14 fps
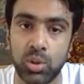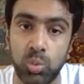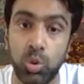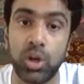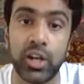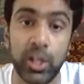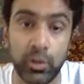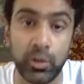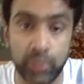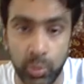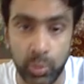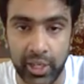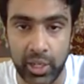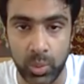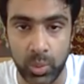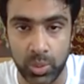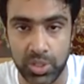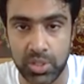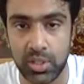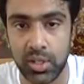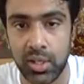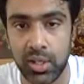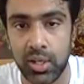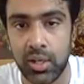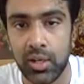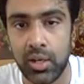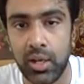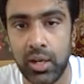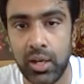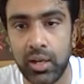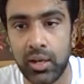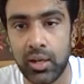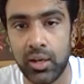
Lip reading: what day of the week it was. And